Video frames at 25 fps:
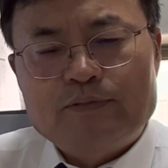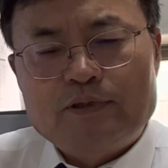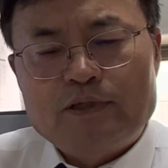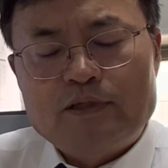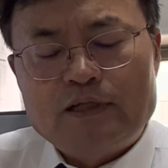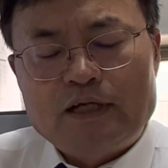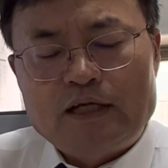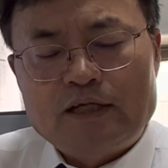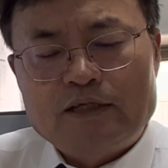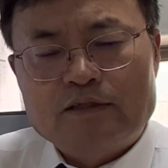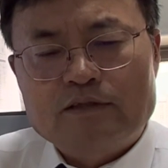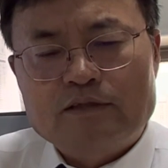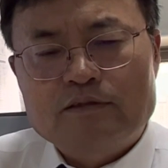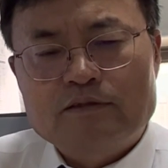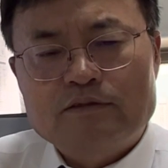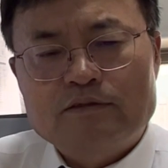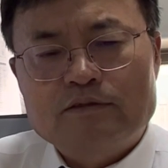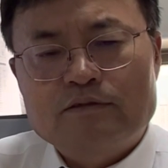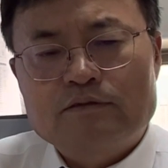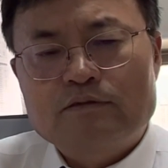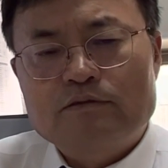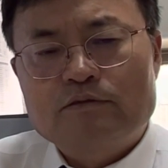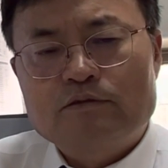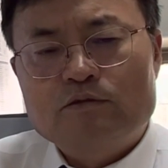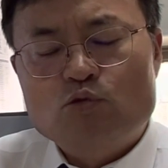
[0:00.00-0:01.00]
like
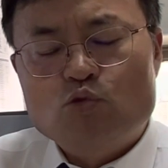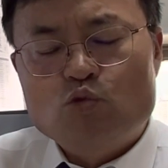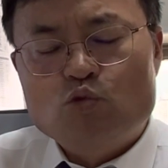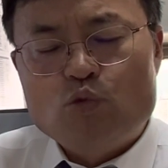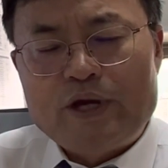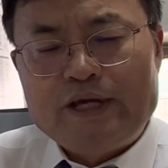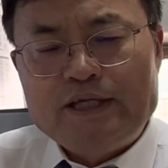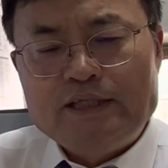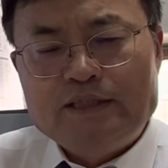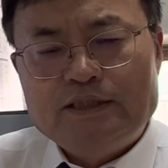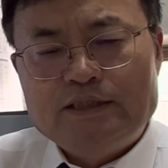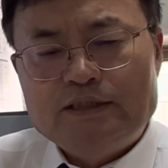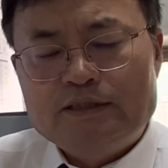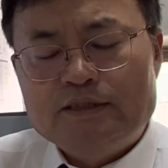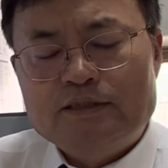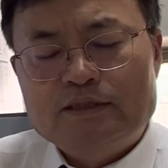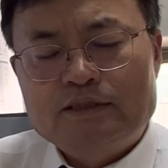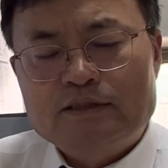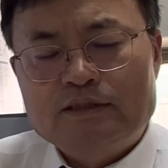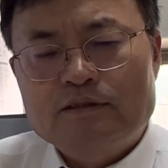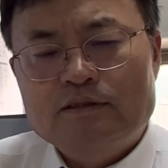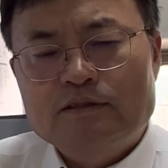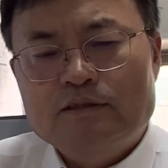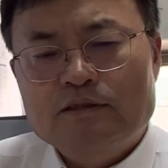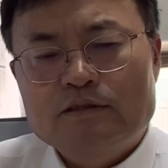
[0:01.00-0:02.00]
wages
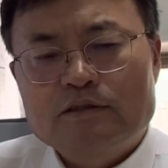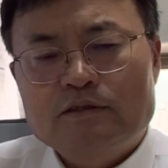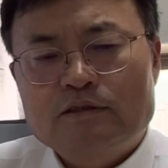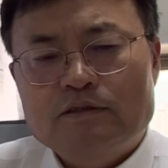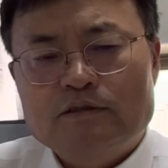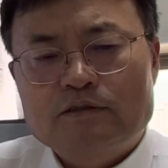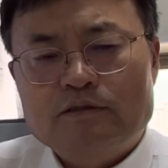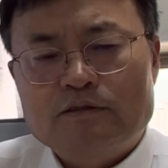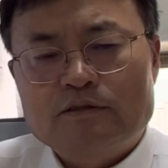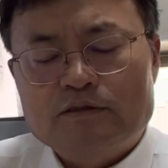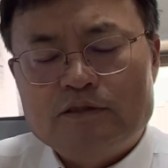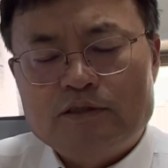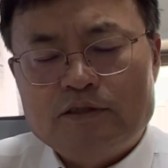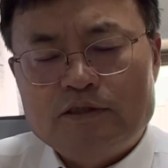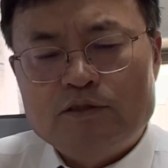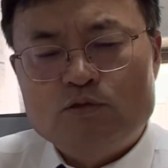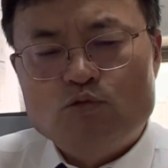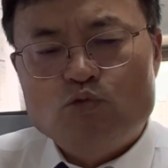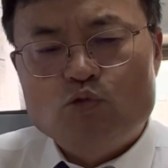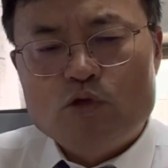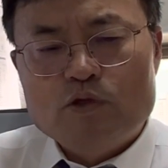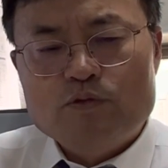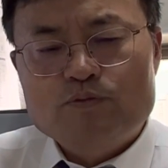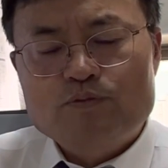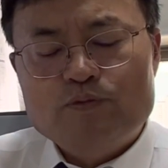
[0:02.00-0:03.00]

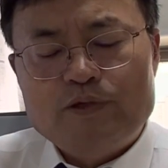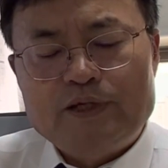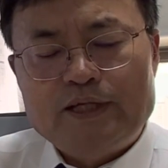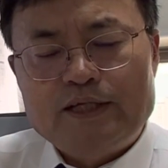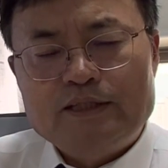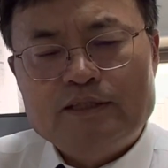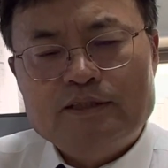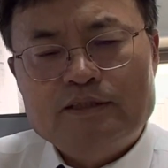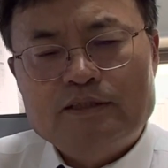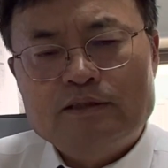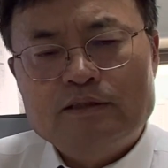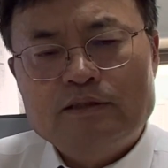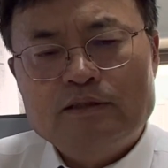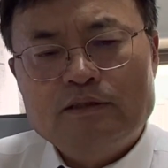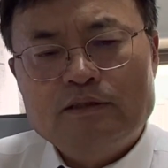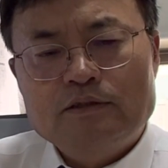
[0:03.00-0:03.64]
in workplace.